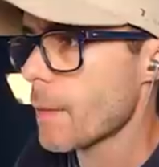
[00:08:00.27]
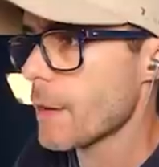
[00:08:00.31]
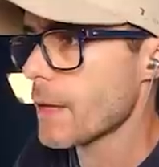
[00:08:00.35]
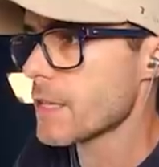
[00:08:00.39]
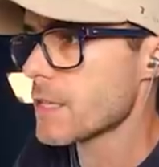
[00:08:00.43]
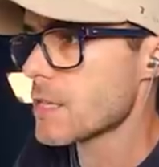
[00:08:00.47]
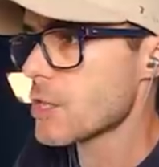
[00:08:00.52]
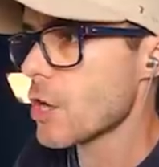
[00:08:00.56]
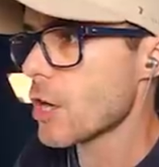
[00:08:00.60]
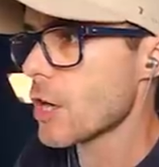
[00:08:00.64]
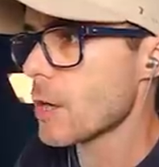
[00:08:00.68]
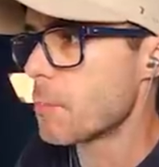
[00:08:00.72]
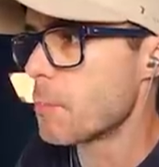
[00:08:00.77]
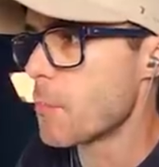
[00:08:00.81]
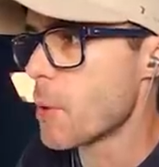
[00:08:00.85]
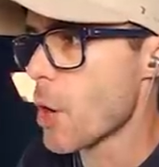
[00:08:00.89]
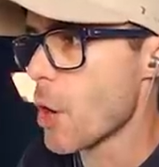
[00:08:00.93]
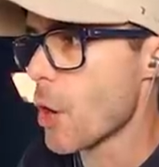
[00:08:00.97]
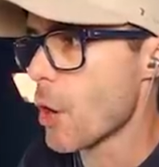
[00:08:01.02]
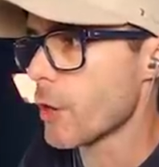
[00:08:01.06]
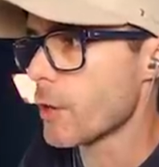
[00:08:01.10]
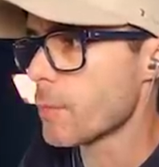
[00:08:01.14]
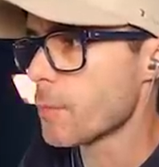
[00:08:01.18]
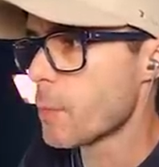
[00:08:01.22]
I mean, it's got a
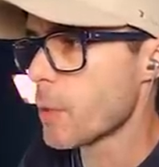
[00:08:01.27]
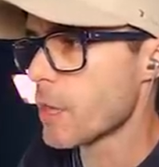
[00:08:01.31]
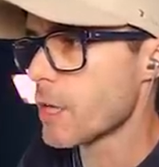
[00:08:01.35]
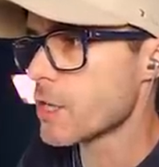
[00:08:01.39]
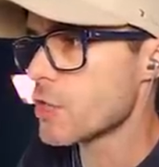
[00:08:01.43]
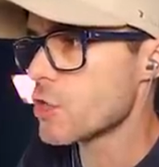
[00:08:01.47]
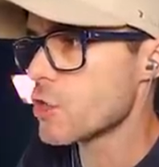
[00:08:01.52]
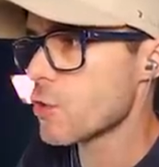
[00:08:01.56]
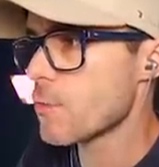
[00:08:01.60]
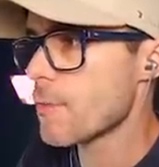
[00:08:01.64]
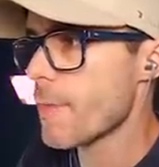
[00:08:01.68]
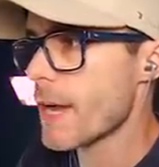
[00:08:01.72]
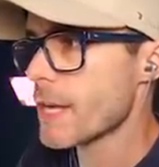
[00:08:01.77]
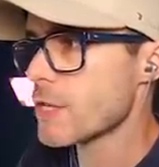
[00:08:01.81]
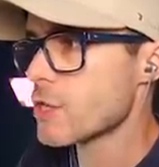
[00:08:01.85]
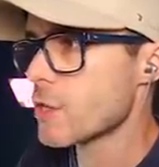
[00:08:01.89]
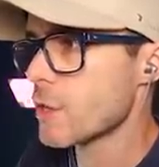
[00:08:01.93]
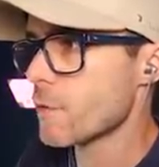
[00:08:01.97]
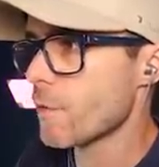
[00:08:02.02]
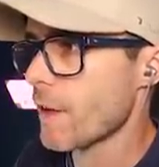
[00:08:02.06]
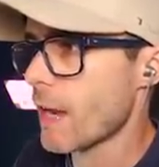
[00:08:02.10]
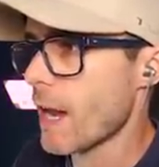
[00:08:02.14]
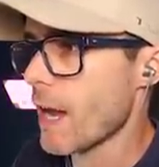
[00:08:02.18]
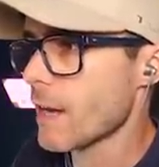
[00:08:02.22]
bird, but could you
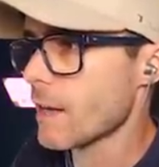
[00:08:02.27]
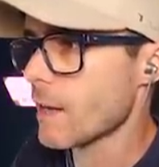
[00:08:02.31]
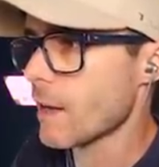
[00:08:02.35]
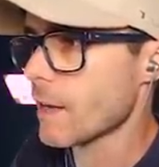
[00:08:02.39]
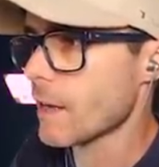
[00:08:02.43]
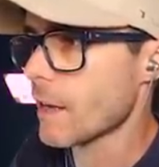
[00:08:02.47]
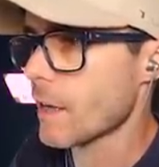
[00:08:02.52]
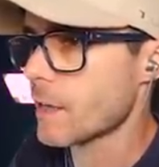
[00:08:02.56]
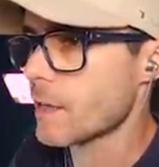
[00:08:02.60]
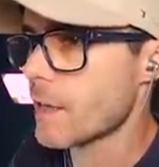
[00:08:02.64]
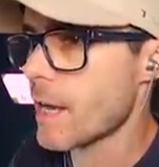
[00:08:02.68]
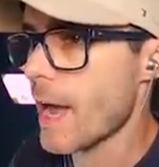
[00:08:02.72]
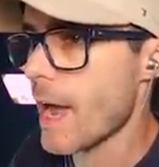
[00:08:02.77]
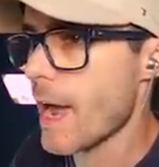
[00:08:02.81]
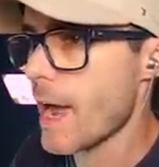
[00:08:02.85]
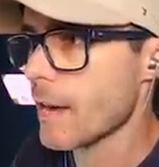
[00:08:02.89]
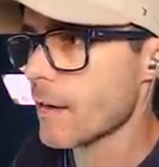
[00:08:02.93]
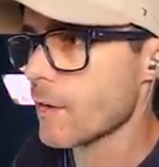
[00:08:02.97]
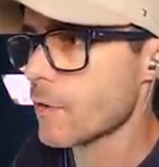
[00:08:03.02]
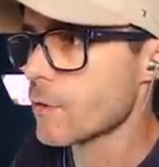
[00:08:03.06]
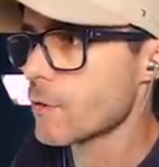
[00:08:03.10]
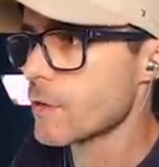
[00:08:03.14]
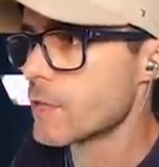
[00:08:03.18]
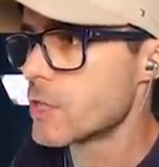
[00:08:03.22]
imagine if it had like a
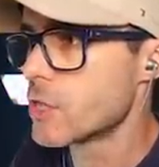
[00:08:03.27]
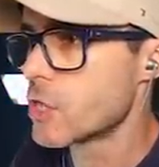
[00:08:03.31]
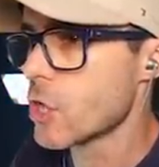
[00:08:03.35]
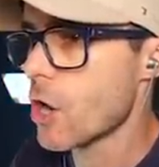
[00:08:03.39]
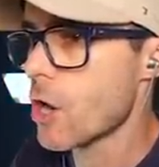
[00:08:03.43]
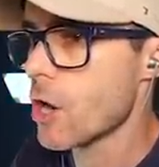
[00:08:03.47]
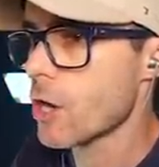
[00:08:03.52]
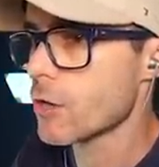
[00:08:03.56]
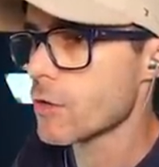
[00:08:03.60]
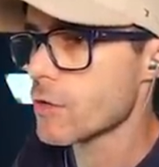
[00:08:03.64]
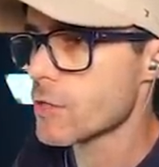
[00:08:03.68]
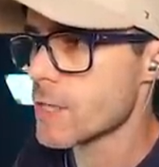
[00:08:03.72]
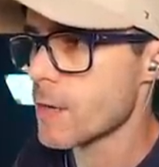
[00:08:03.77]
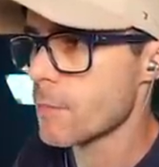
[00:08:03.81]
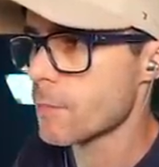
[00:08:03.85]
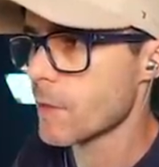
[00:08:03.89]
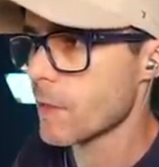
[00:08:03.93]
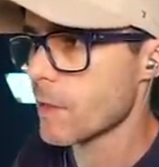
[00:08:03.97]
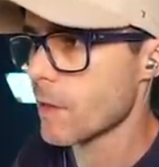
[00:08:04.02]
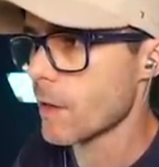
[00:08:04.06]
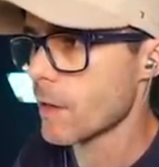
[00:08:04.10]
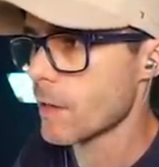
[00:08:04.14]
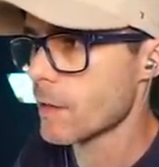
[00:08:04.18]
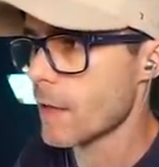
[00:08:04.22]
cat or a dog or
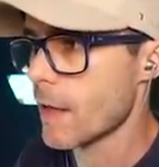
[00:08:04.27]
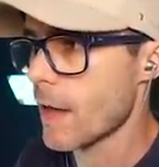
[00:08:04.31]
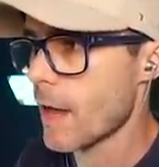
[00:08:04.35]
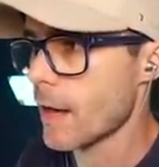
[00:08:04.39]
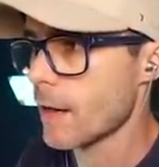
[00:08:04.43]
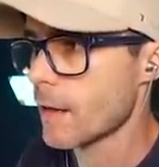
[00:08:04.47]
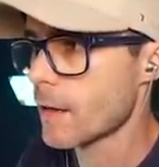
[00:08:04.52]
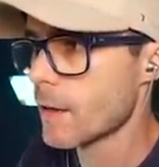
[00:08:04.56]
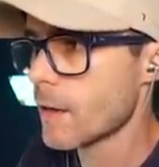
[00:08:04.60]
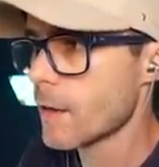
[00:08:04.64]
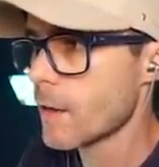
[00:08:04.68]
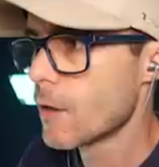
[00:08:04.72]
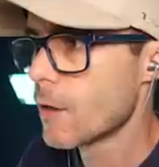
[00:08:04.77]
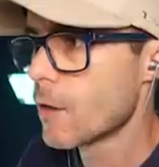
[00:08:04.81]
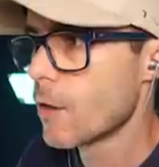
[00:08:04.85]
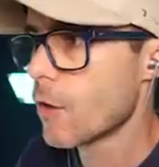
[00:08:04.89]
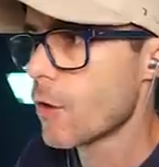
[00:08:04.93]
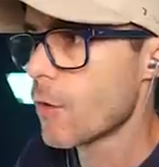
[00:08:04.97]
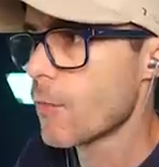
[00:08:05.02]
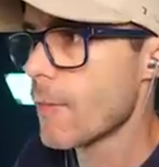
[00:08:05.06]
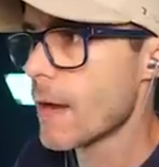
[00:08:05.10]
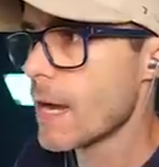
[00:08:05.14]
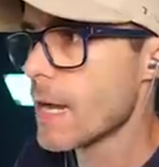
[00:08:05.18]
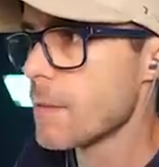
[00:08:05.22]
something like that?
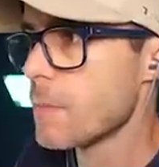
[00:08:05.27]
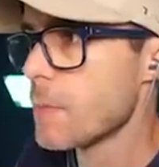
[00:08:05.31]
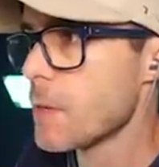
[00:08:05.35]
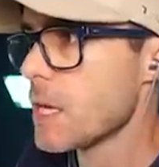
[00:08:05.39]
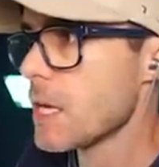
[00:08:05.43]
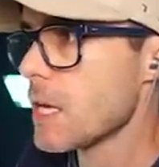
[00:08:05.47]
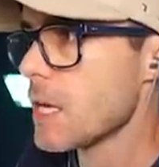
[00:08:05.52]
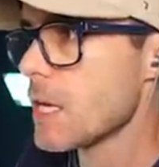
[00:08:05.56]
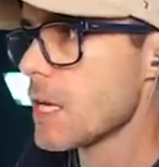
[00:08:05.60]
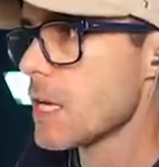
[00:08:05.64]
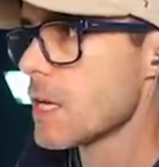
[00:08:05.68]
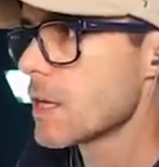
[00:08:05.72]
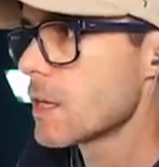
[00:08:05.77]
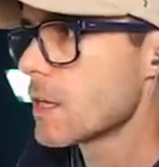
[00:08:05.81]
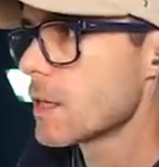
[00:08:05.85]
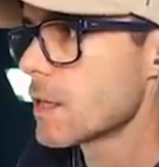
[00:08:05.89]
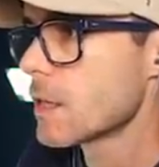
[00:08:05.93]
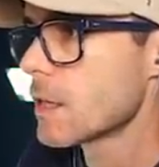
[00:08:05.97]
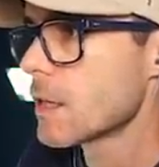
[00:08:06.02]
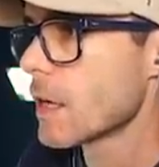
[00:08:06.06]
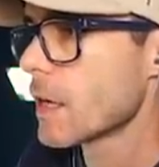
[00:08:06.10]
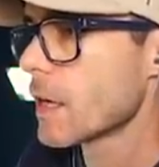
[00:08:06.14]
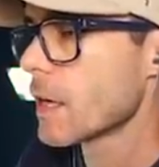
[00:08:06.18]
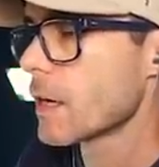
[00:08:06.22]
Or maybe
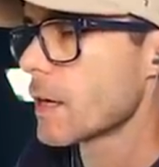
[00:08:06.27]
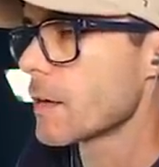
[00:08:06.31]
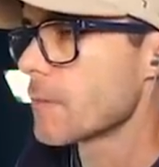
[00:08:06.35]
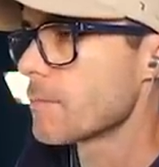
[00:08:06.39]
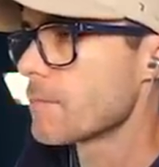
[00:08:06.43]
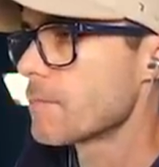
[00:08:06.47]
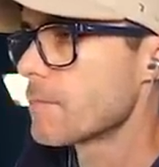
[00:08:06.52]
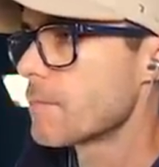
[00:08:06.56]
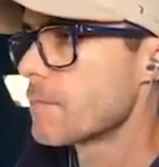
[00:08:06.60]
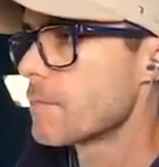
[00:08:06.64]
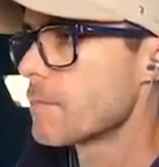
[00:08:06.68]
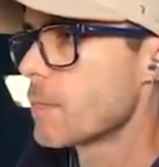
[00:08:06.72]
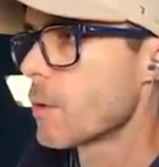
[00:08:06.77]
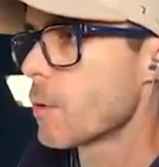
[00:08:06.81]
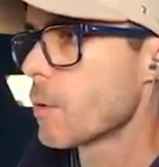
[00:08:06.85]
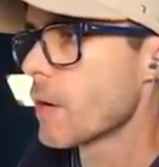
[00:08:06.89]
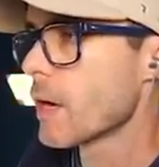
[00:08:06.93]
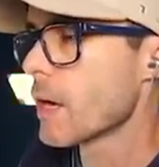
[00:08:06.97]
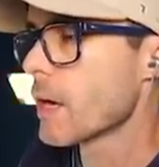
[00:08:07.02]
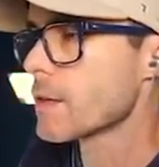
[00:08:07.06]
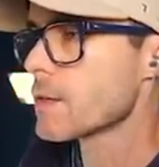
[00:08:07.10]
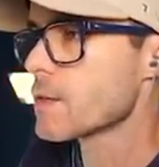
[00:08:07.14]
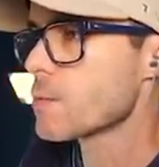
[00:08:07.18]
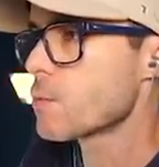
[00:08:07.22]
like a,
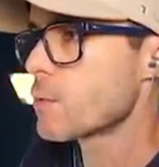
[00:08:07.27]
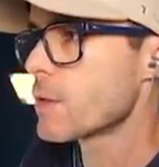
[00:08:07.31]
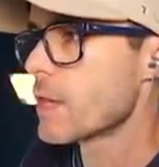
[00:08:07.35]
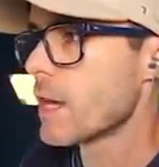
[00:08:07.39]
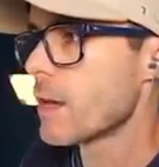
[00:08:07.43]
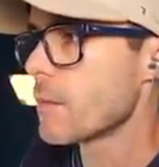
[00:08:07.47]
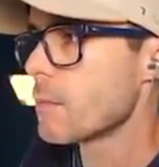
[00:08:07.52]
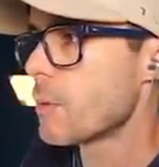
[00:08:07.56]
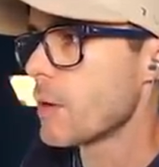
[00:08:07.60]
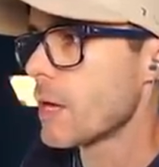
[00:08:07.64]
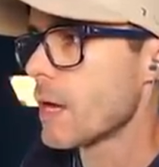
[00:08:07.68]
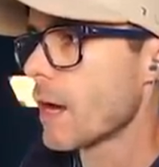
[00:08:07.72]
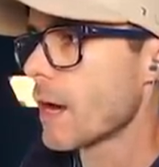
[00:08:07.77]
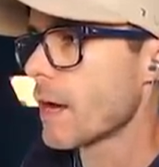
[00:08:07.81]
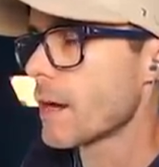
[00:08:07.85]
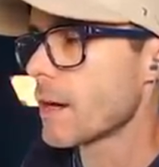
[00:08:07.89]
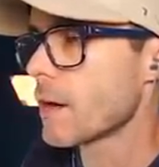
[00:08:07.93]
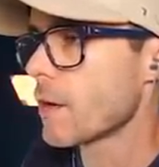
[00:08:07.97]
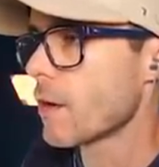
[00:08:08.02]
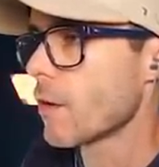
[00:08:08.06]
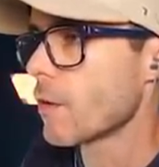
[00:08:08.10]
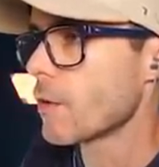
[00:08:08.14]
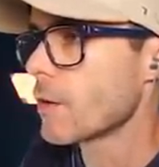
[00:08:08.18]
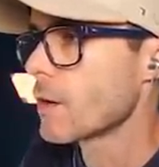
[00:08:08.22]
what else would there be? I
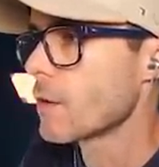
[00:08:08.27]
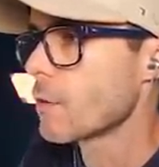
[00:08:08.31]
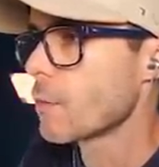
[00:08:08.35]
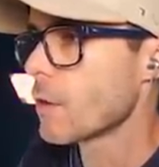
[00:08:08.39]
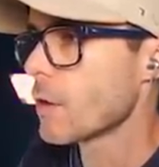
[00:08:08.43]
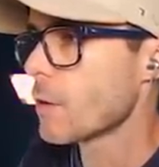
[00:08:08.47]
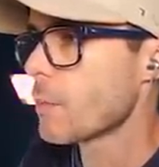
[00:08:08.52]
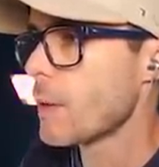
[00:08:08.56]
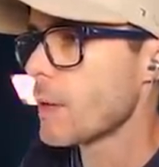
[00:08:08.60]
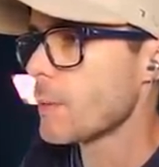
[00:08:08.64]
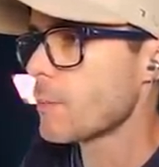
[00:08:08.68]
don't know. What do